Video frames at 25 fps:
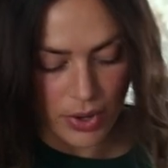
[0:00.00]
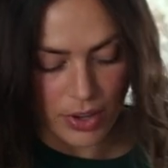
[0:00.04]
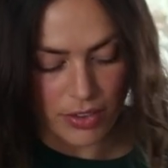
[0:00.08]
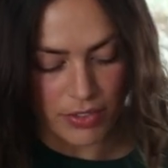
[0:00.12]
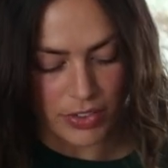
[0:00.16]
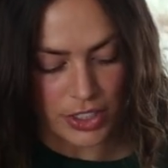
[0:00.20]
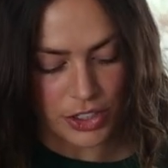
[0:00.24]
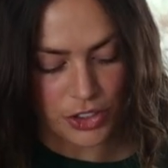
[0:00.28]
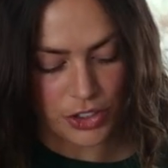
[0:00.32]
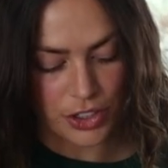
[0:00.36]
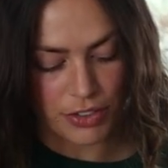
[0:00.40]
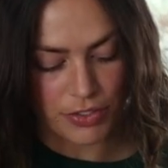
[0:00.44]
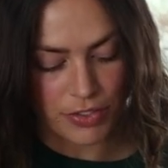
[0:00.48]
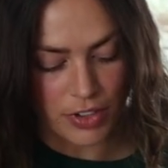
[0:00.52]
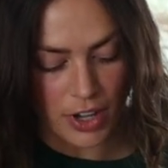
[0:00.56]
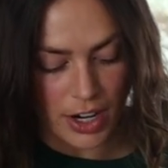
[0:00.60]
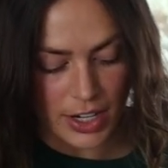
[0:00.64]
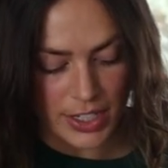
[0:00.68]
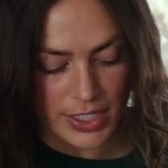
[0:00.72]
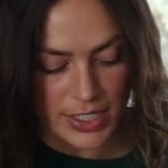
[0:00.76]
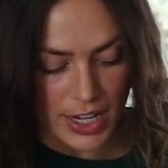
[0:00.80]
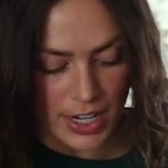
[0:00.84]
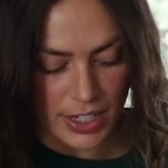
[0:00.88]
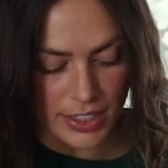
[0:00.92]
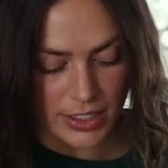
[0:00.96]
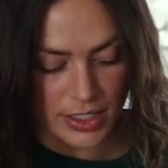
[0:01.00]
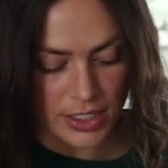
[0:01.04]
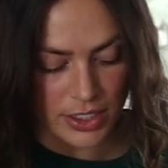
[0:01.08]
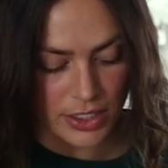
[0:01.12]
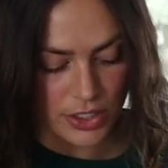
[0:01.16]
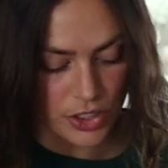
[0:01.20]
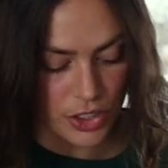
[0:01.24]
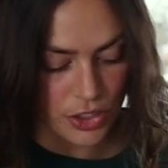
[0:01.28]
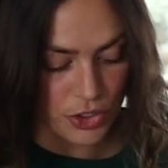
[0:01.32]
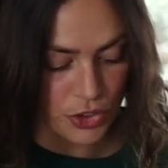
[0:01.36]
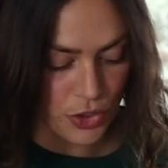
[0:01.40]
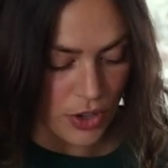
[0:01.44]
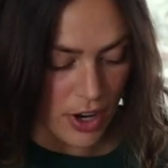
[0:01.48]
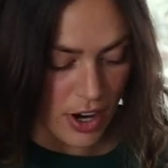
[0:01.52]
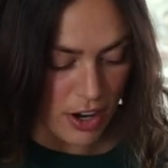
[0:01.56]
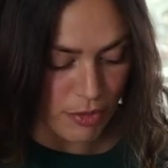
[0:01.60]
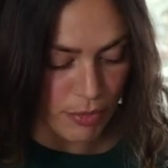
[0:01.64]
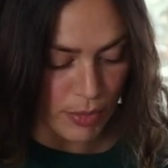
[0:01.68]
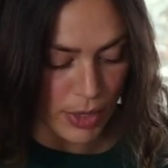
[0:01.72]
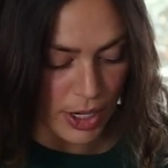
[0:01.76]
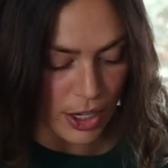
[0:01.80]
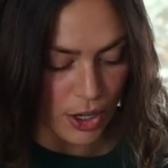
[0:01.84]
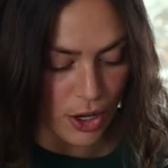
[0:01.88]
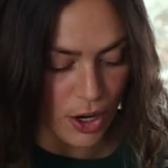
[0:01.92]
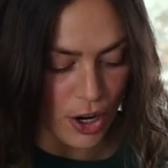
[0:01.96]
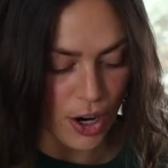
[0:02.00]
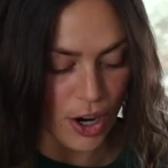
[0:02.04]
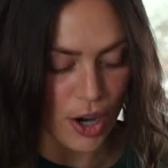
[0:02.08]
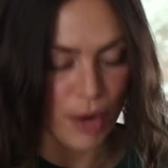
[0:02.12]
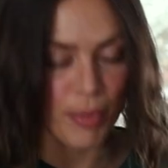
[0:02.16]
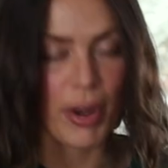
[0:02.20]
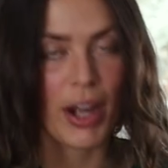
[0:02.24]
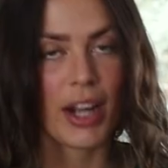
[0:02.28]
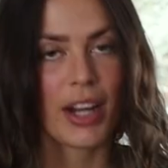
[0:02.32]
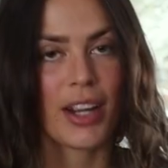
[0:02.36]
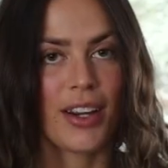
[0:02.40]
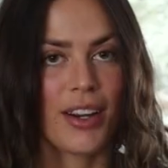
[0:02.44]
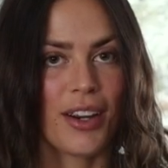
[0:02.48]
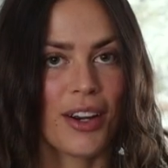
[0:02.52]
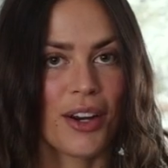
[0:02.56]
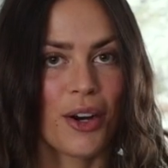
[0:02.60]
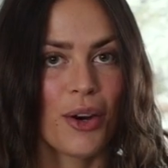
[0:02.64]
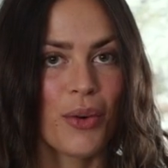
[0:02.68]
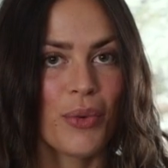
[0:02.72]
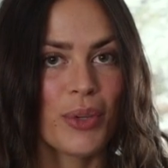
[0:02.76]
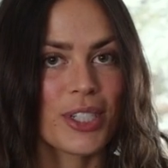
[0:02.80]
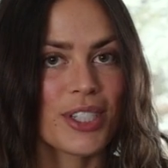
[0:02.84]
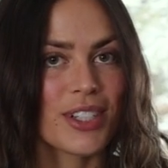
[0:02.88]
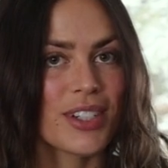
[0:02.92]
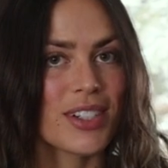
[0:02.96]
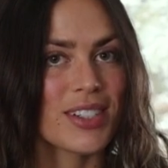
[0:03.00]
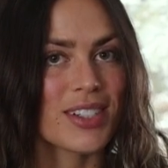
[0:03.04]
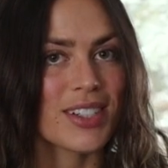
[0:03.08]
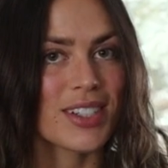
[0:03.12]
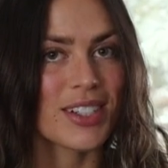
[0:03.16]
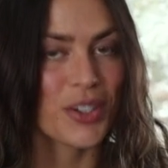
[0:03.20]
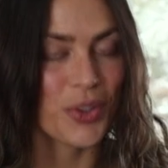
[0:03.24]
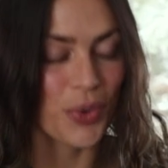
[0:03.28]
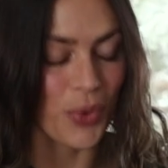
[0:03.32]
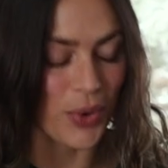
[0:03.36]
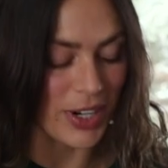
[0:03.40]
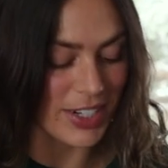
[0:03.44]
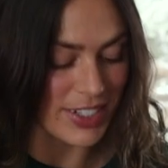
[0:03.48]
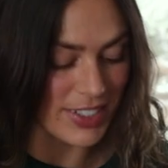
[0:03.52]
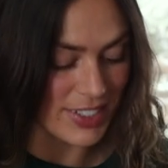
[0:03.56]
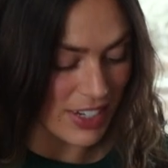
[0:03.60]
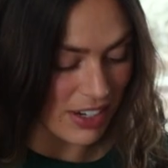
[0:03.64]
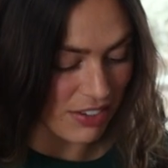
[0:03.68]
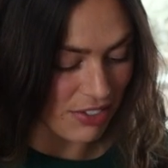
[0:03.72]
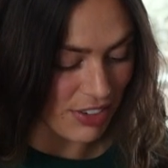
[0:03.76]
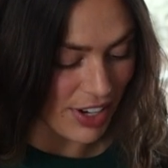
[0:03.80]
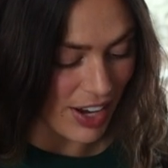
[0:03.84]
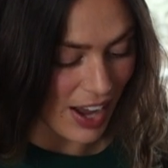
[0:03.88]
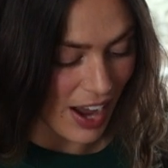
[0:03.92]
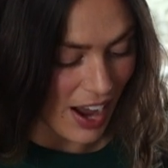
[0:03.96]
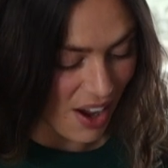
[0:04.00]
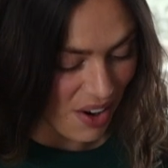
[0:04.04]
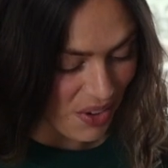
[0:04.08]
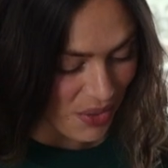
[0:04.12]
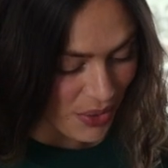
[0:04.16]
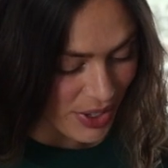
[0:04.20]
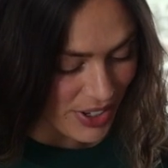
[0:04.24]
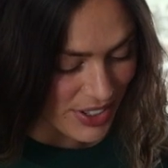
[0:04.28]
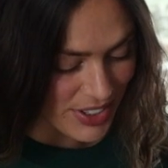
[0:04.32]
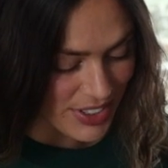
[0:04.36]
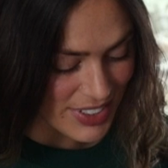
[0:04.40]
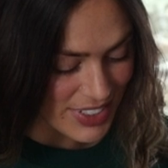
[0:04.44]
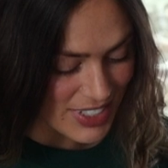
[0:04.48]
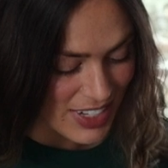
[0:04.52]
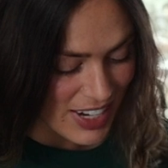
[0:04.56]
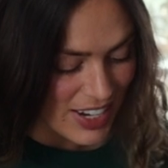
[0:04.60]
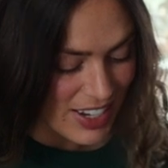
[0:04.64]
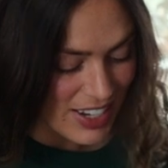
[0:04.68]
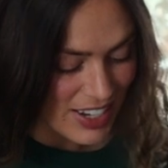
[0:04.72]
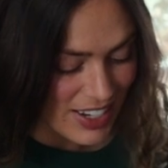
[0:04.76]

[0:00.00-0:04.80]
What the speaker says: we eventually fly to Texas to drive my car back here, which is 27 hours.